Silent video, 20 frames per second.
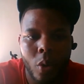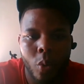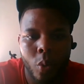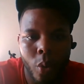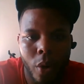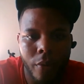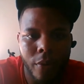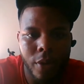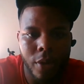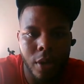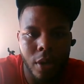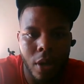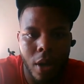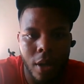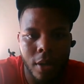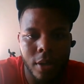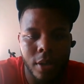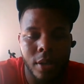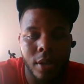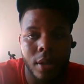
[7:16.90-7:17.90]
Rivers
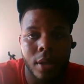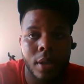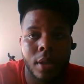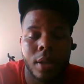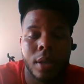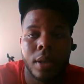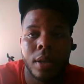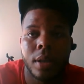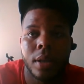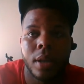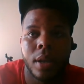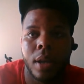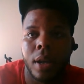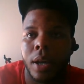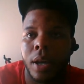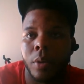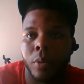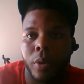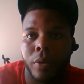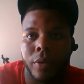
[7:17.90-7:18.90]
launched
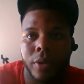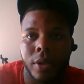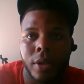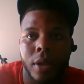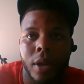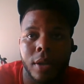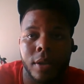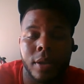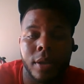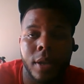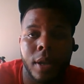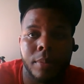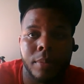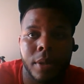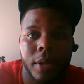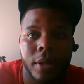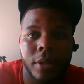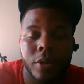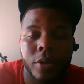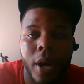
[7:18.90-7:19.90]
it
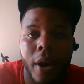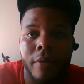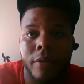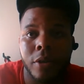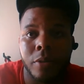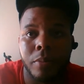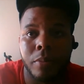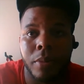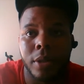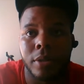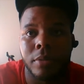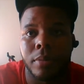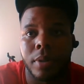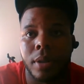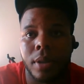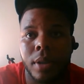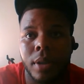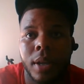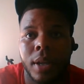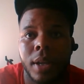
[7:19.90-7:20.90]
up to Travis
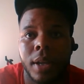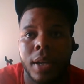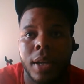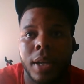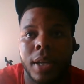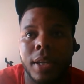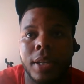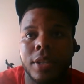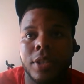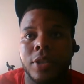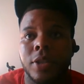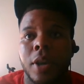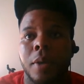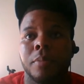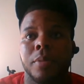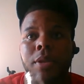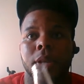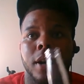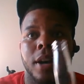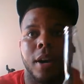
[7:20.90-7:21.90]
Benjamin. He
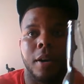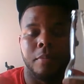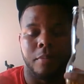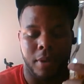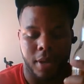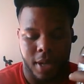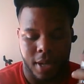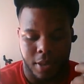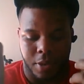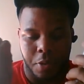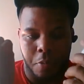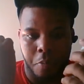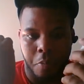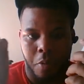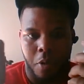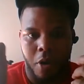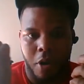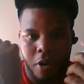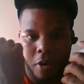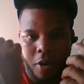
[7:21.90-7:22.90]
jumps up and the
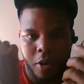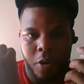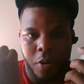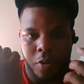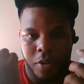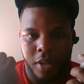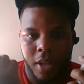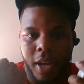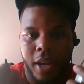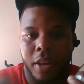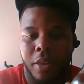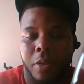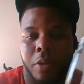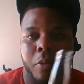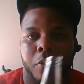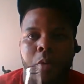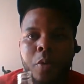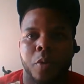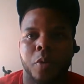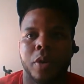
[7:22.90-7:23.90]
ball goes
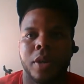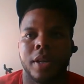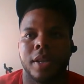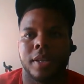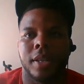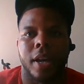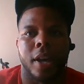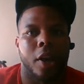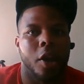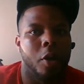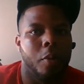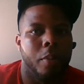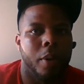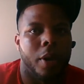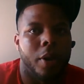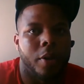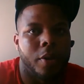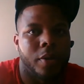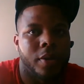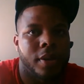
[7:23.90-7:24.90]
through his
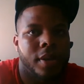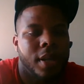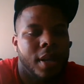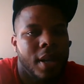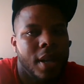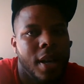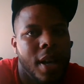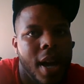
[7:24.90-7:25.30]
elbows.